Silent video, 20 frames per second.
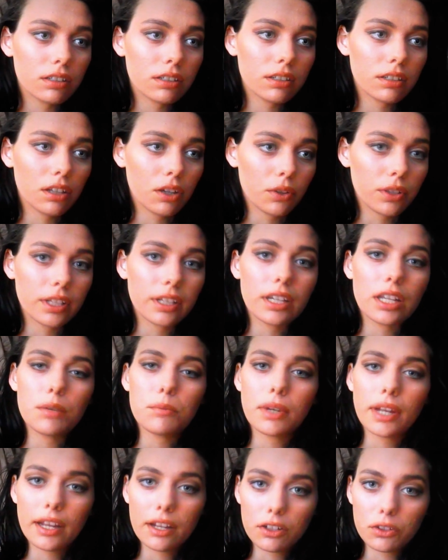You know, and then him
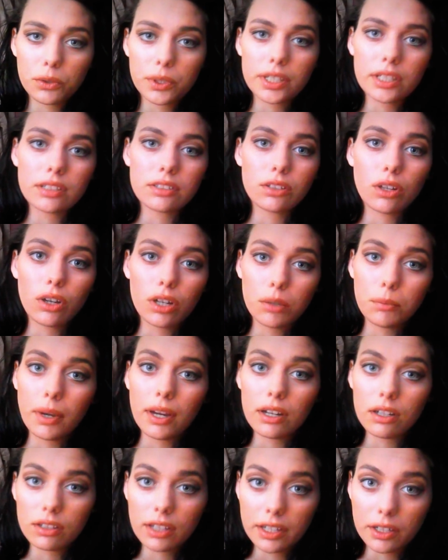and Andrea talk
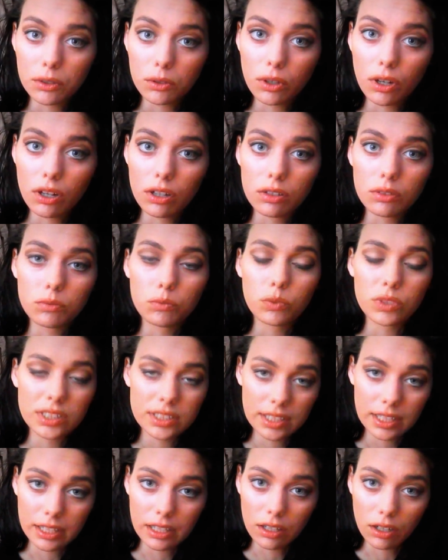about it later on once
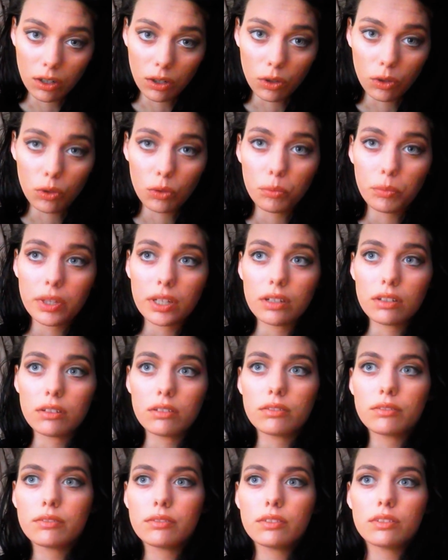they get home and
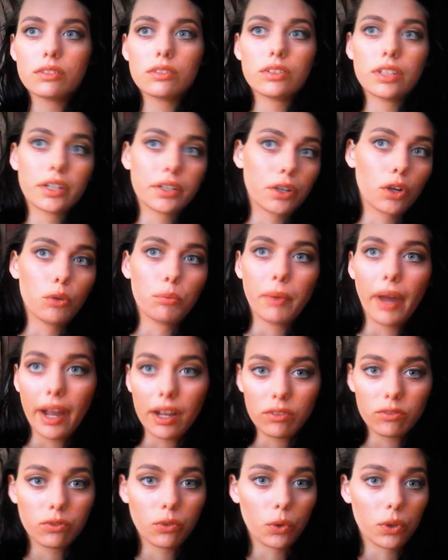they're going back
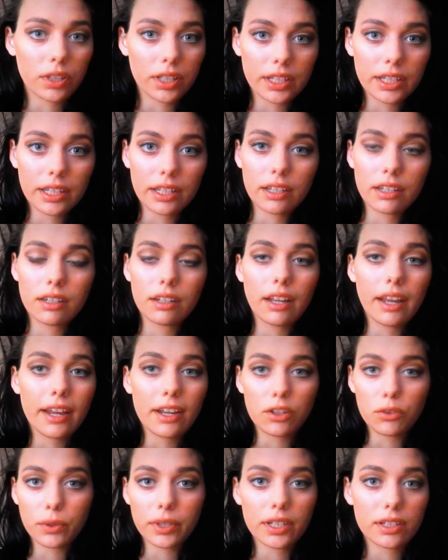and forth again.
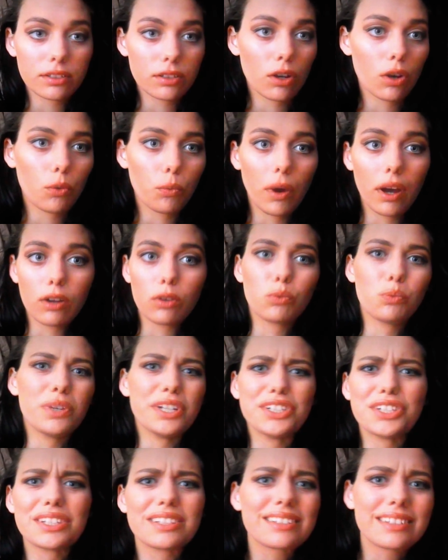Andrea's all, why don't we
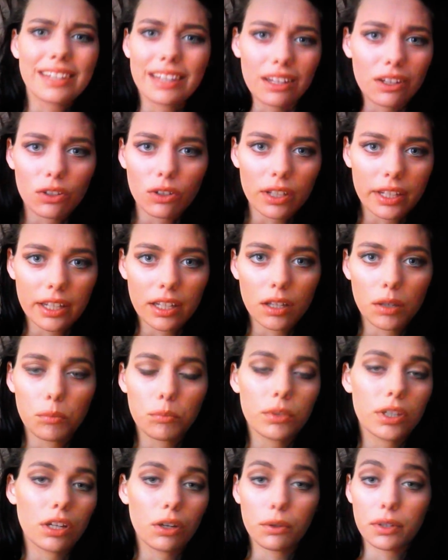just kill
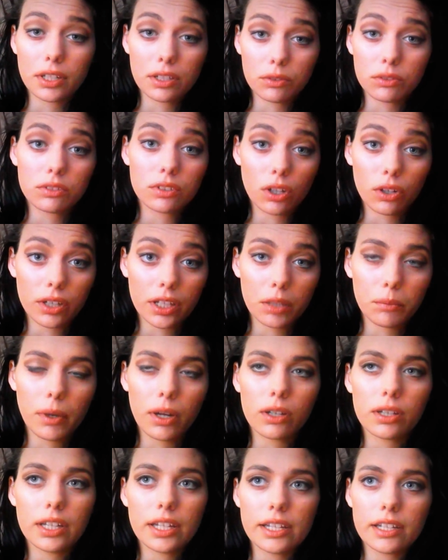him, you know, and talking
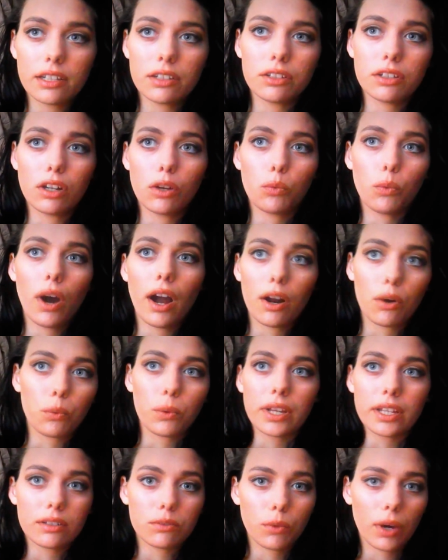about Negan, you know, why are
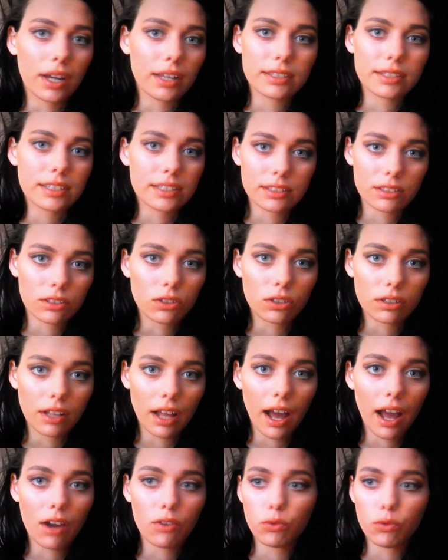we, why is he still
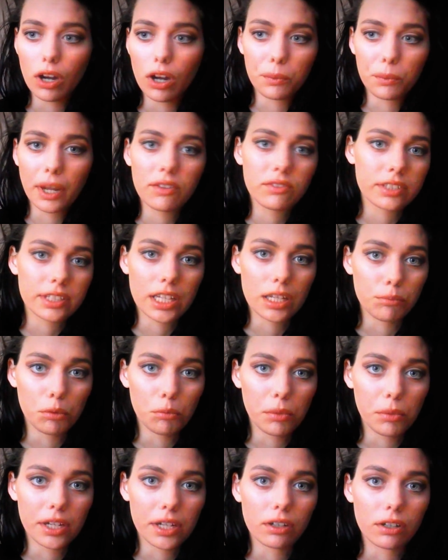alive? Why do we have to keep
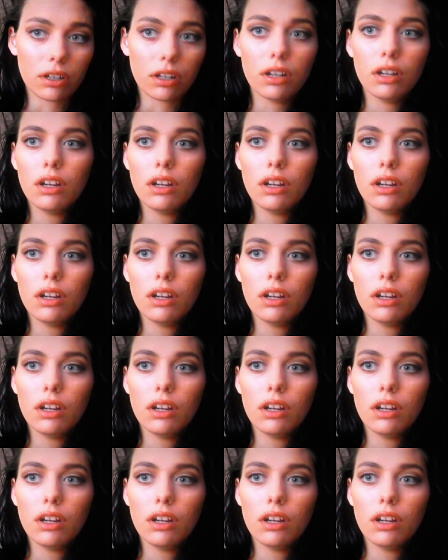him here?